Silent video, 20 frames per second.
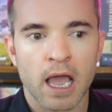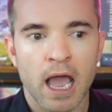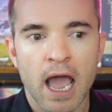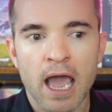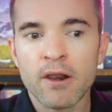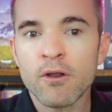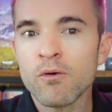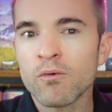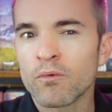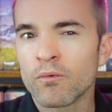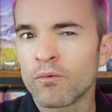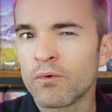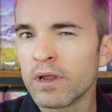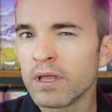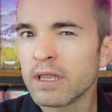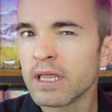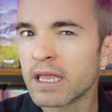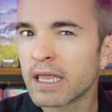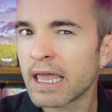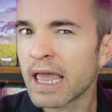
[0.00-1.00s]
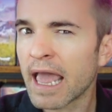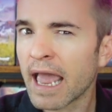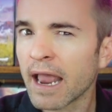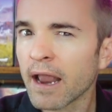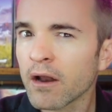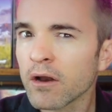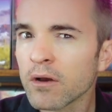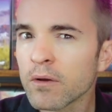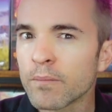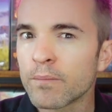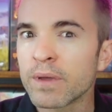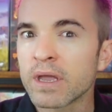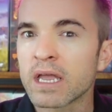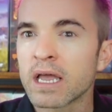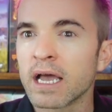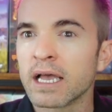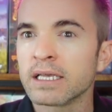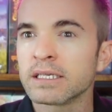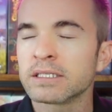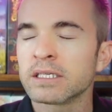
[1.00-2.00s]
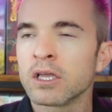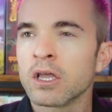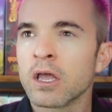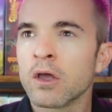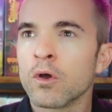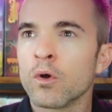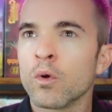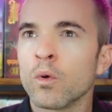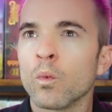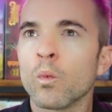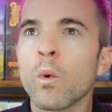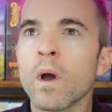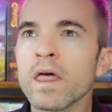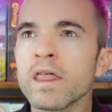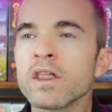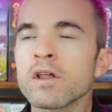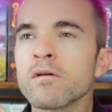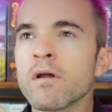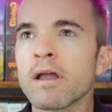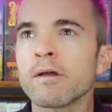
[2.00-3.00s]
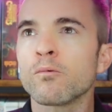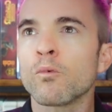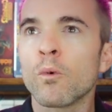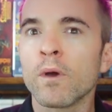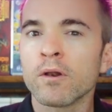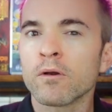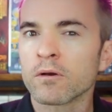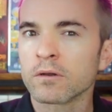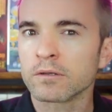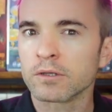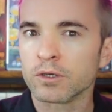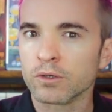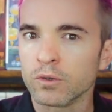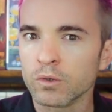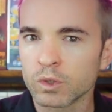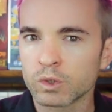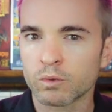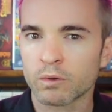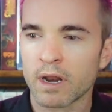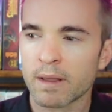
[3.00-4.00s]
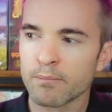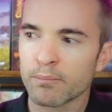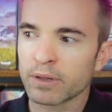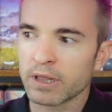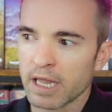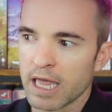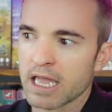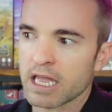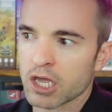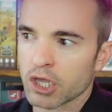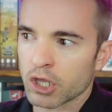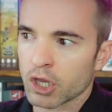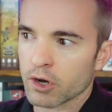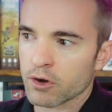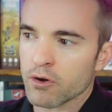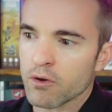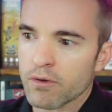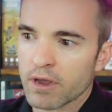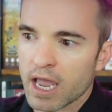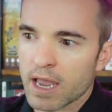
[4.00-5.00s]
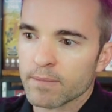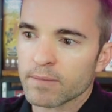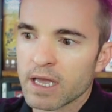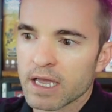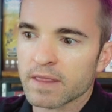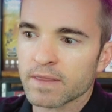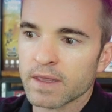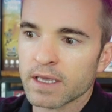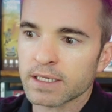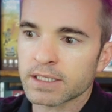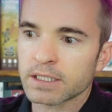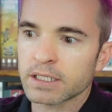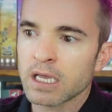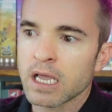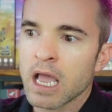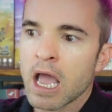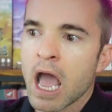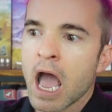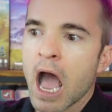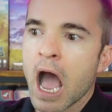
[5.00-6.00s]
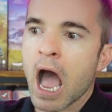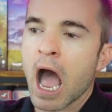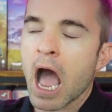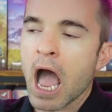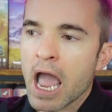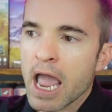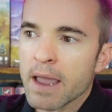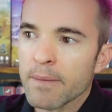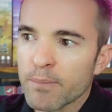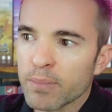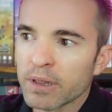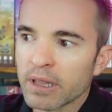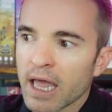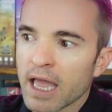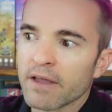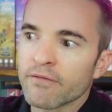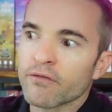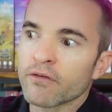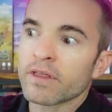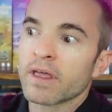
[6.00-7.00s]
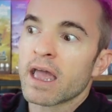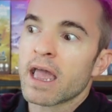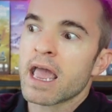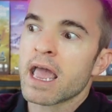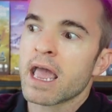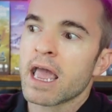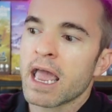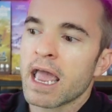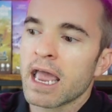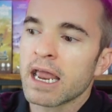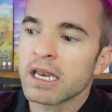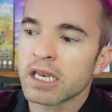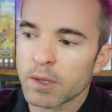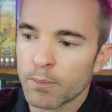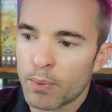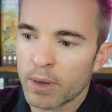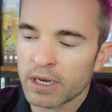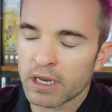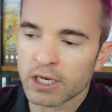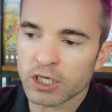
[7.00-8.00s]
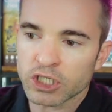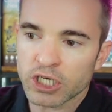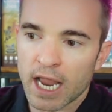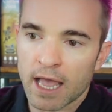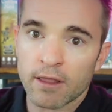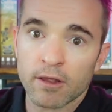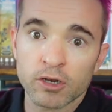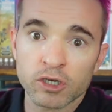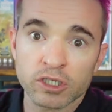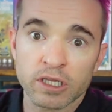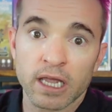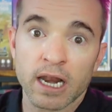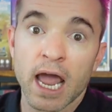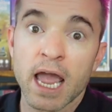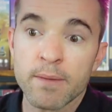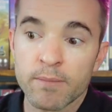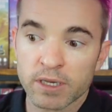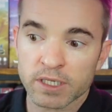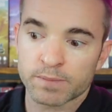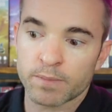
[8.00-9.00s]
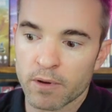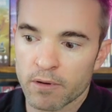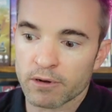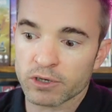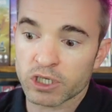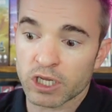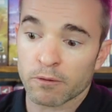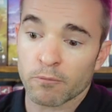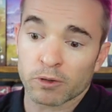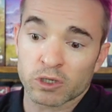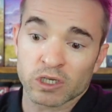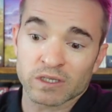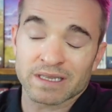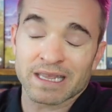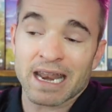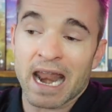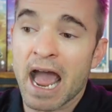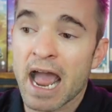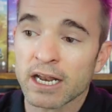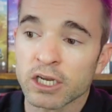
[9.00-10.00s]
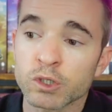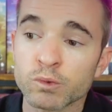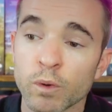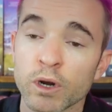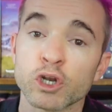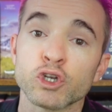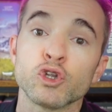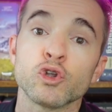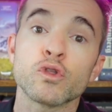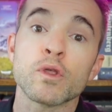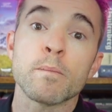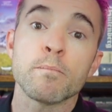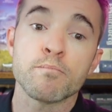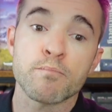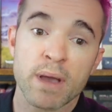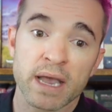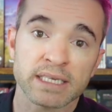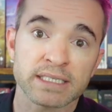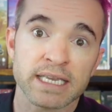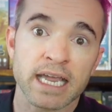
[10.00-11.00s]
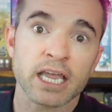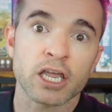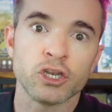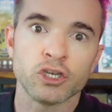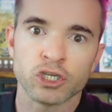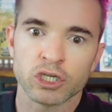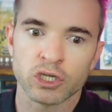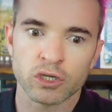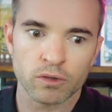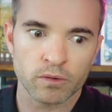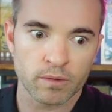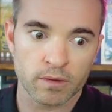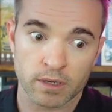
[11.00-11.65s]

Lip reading: I don't really care because whether I win or lose when I'm playing a Euro game like this, I play for the independent challenge that I'm experiencing, which is that I just want to do the best I can do.